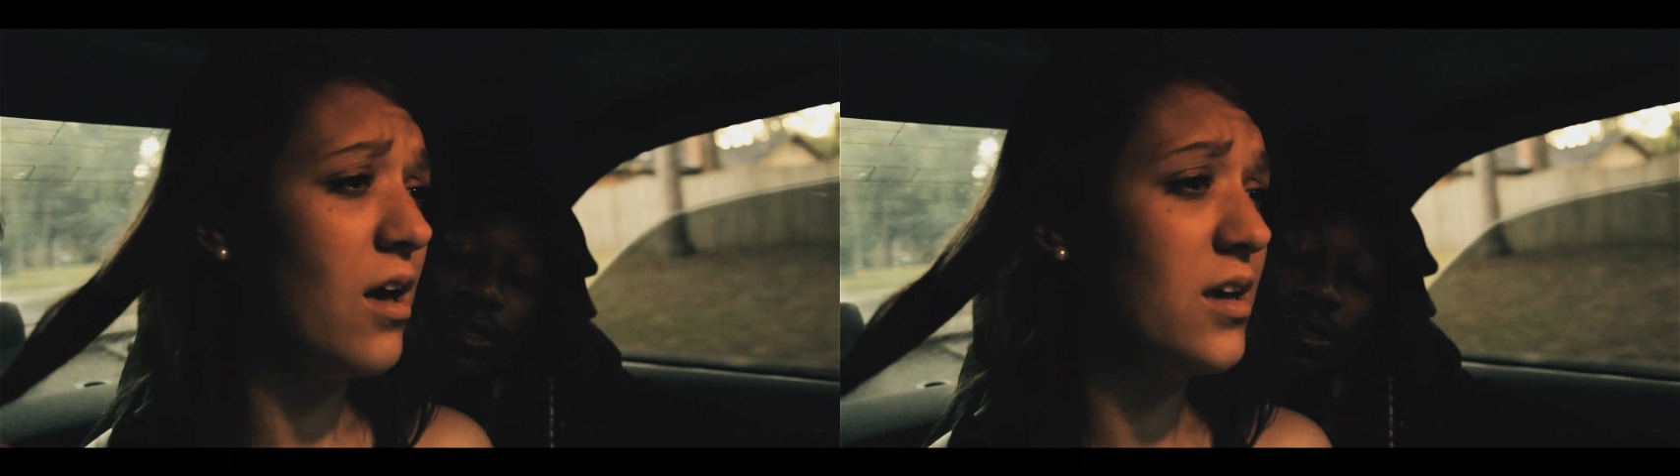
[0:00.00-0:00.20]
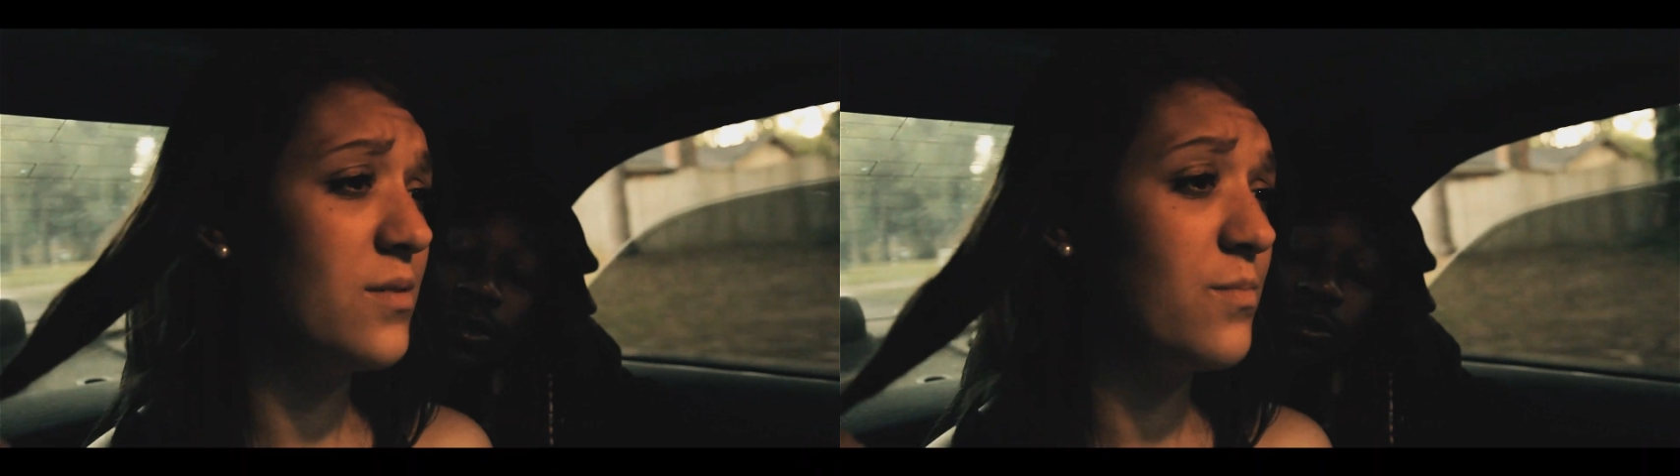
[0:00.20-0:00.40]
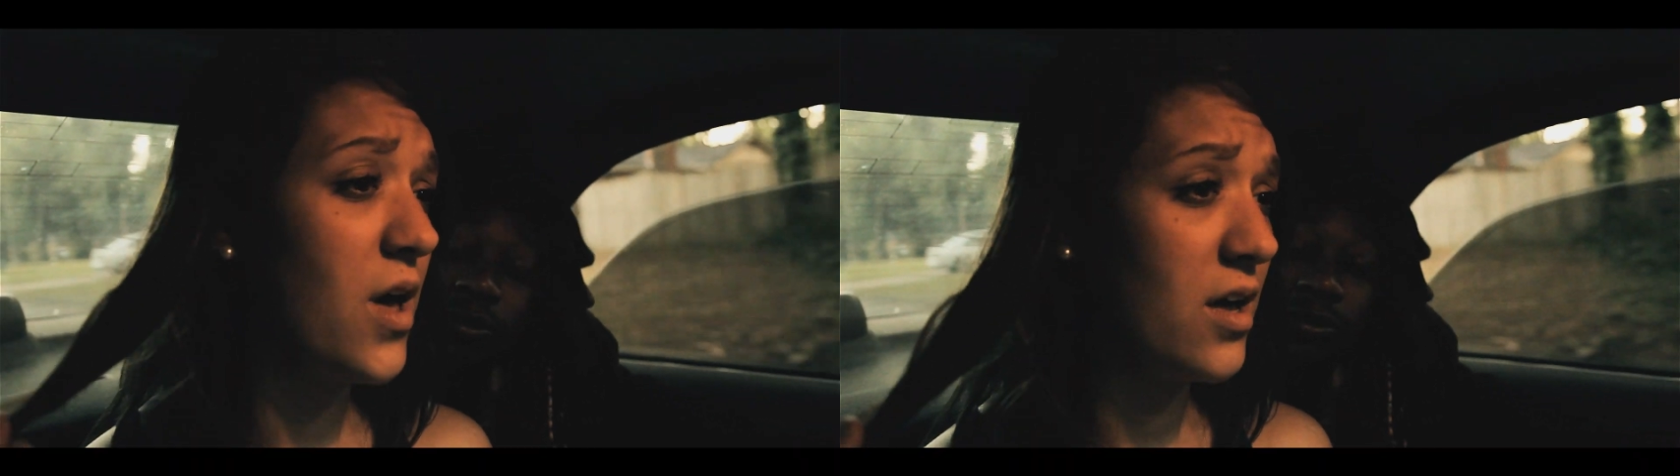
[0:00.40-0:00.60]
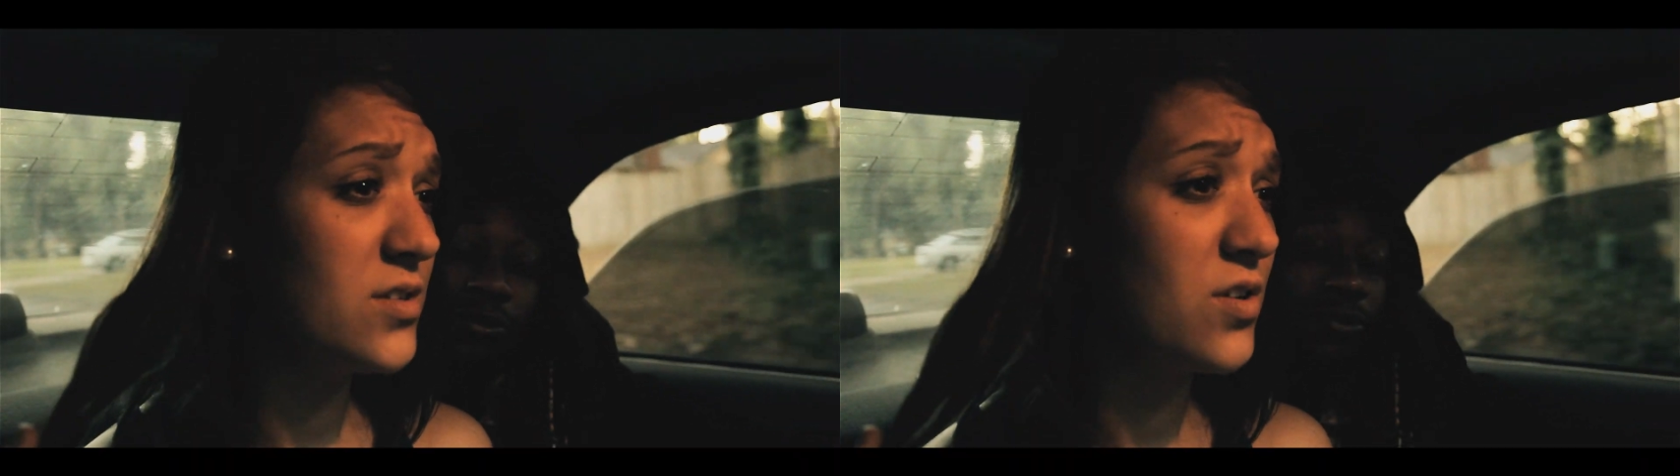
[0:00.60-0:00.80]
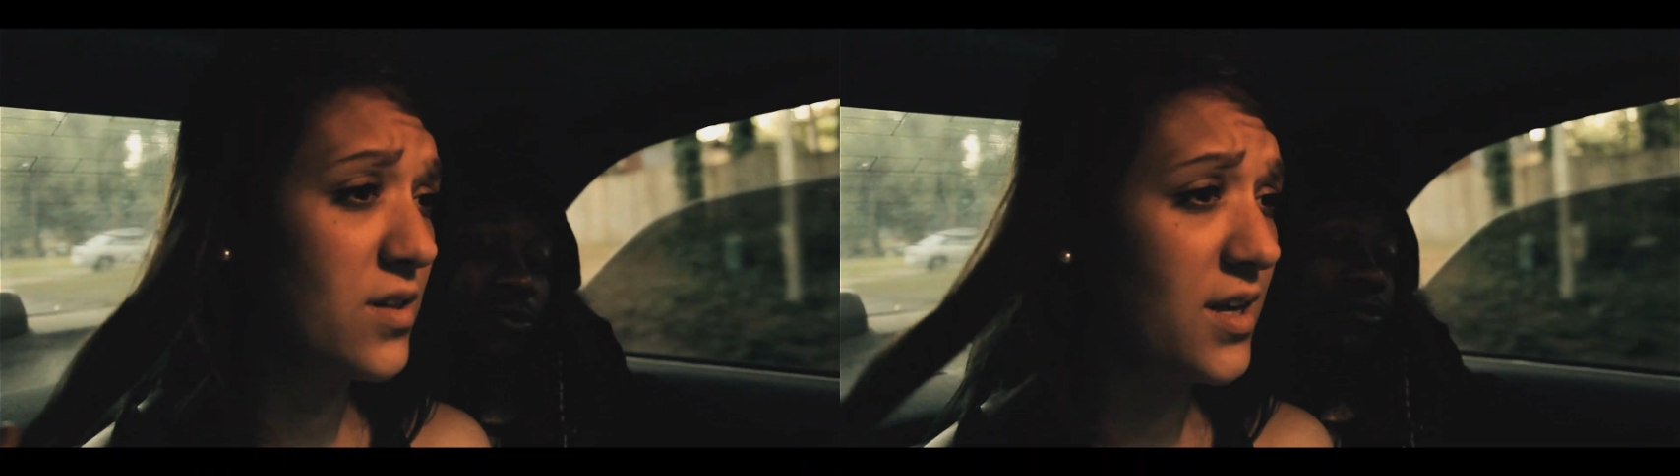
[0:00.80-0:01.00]
I am
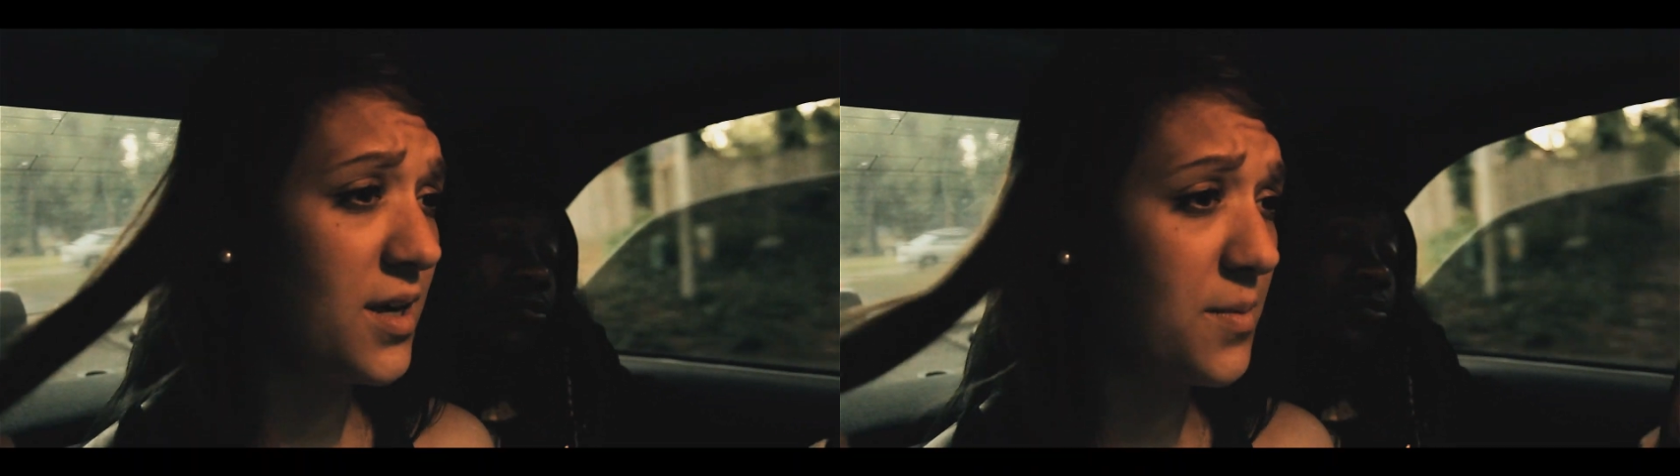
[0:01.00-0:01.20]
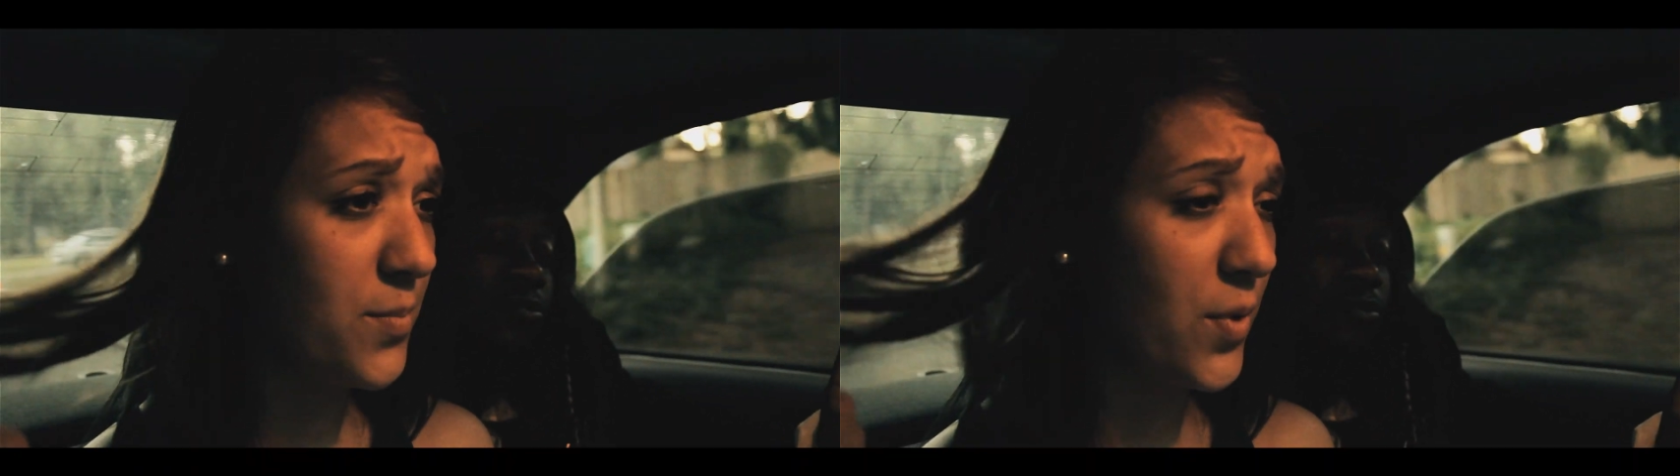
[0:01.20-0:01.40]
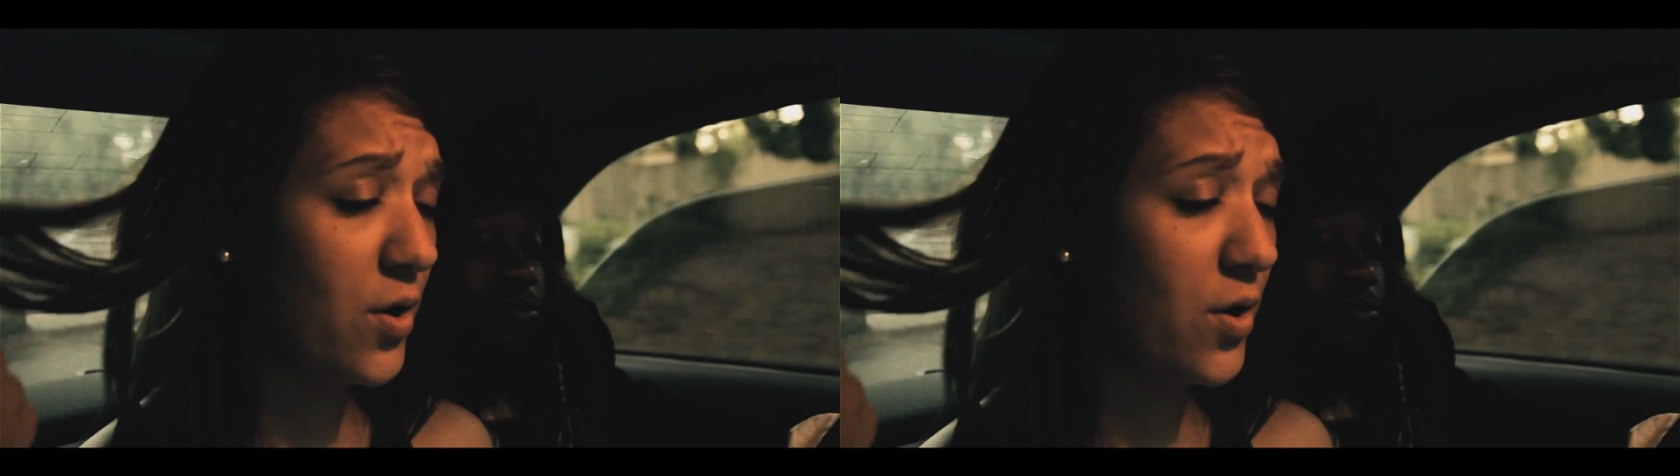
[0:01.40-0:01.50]
utterly